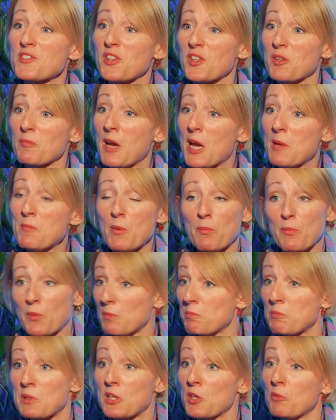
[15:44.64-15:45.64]
at the moment,
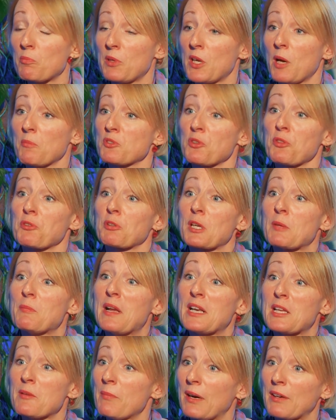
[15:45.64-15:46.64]
but we could be up to 3
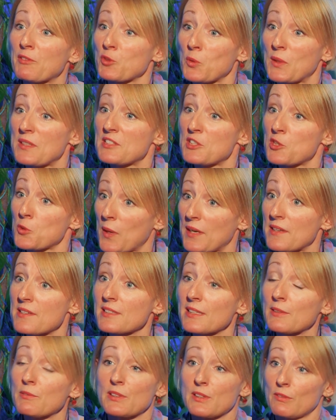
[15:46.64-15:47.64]
million by
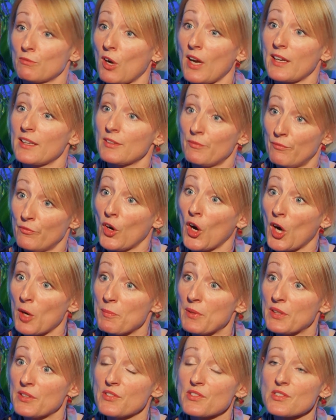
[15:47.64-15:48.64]
2020 with the right
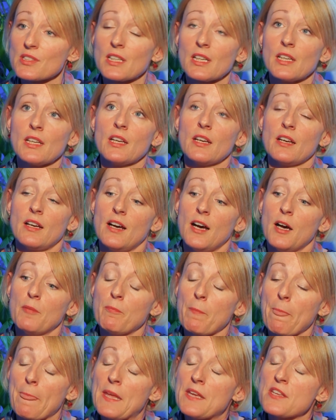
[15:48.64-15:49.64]
environment.
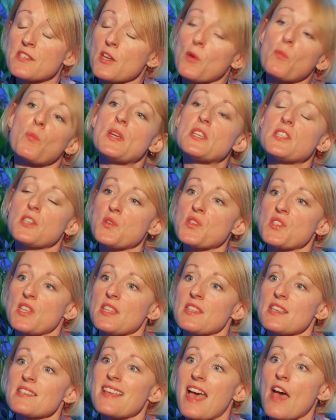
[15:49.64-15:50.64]
So we do see
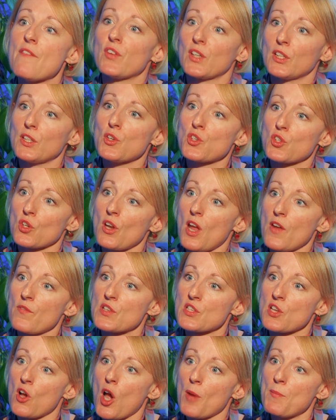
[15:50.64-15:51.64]
this evolution over
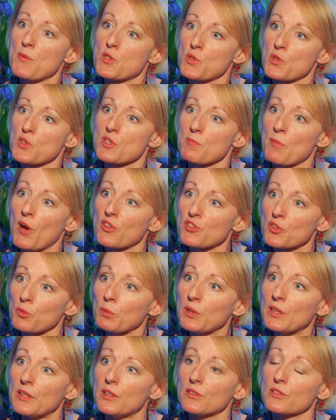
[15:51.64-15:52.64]
time into a smarter
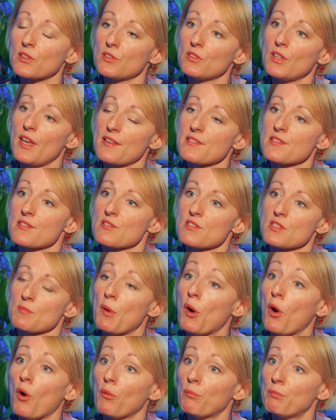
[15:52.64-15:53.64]
world. And yes, the
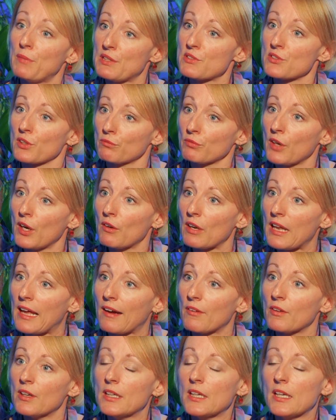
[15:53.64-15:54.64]
smart meter
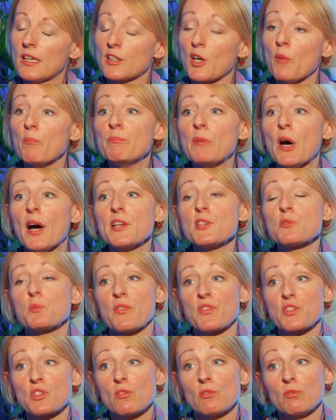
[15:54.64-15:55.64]
rollout combined
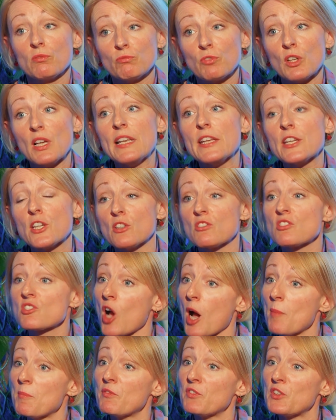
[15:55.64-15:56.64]
with really good
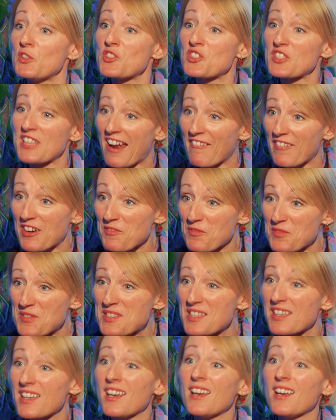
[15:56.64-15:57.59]
time of use tariffs